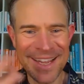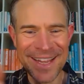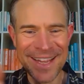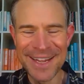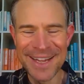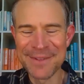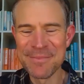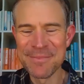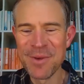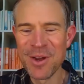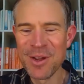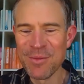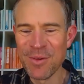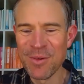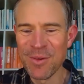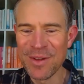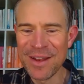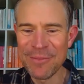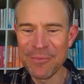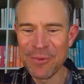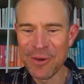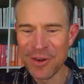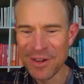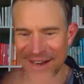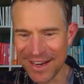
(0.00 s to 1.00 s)
In a moment,
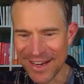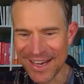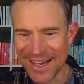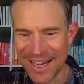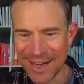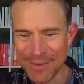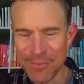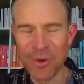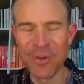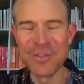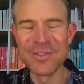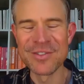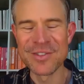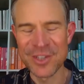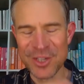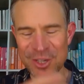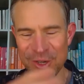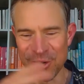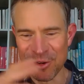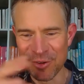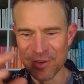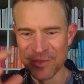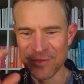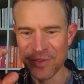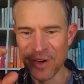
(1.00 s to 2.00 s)
we're going to come on to
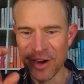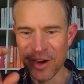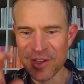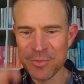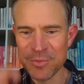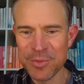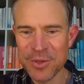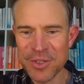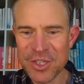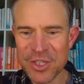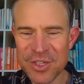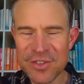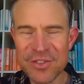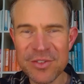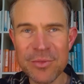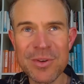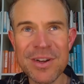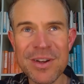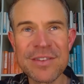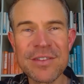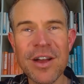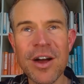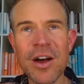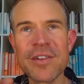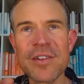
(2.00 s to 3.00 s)
your advice, but just
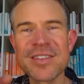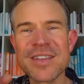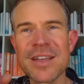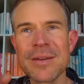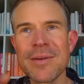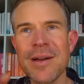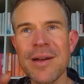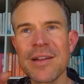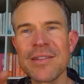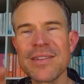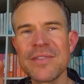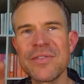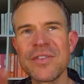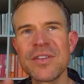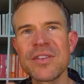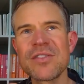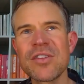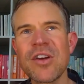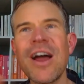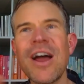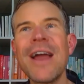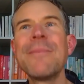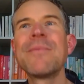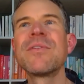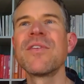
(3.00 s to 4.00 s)
wanted to ask about different
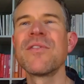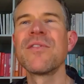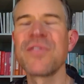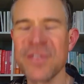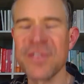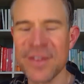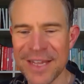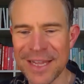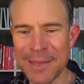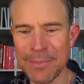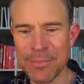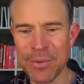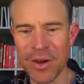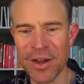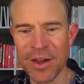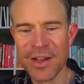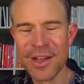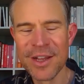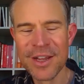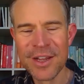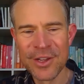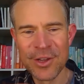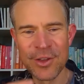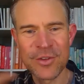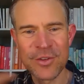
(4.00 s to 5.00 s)
types of sleeper.
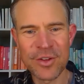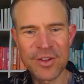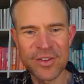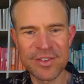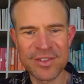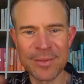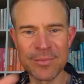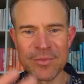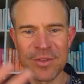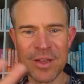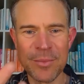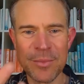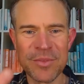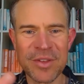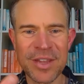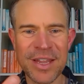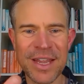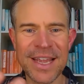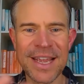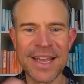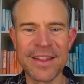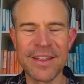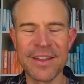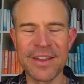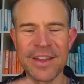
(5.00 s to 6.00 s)
You sort of sometimes
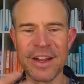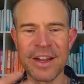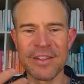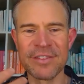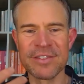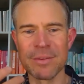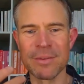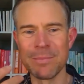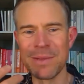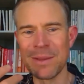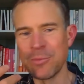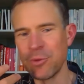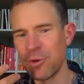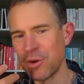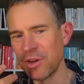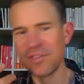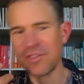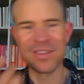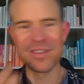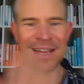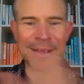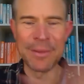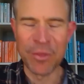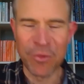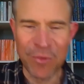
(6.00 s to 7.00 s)
hear that, you know, some people can
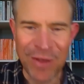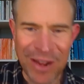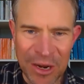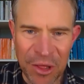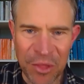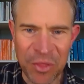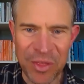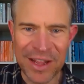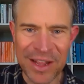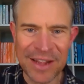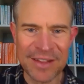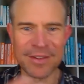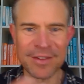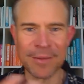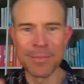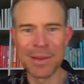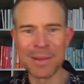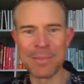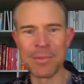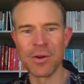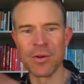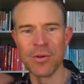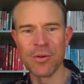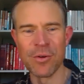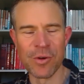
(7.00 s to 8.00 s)
sleep through anything, some
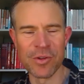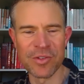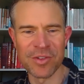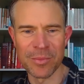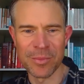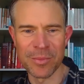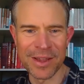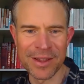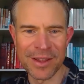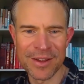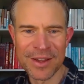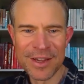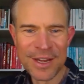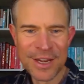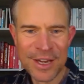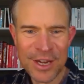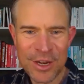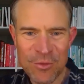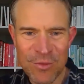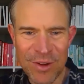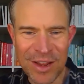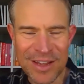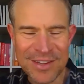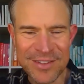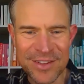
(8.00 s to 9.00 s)
people are always a bit
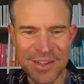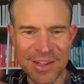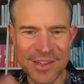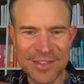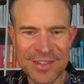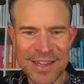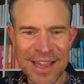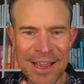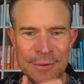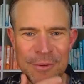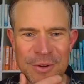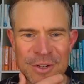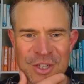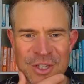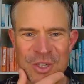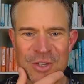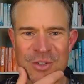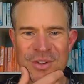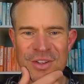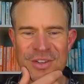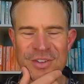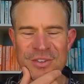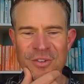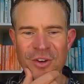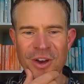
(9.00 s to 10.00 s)
restless. How would you
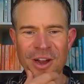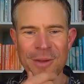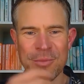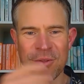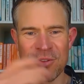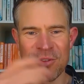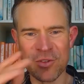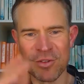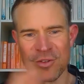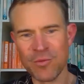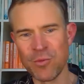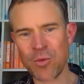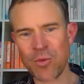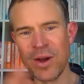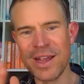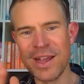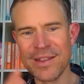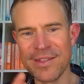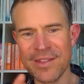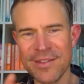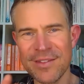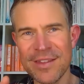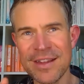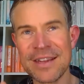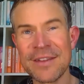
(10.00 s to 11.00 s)
describe the sort of way,
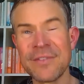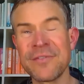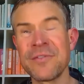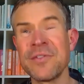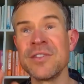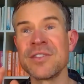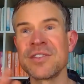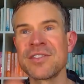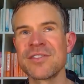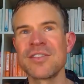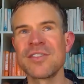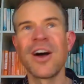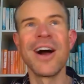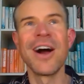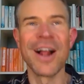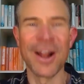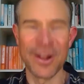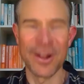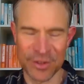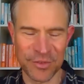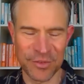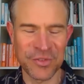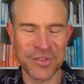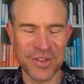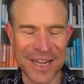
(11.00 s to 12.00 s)
the different
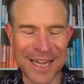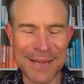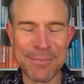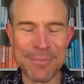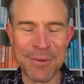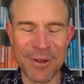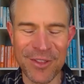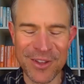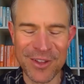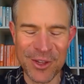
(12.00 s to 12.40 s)
styles of sleeper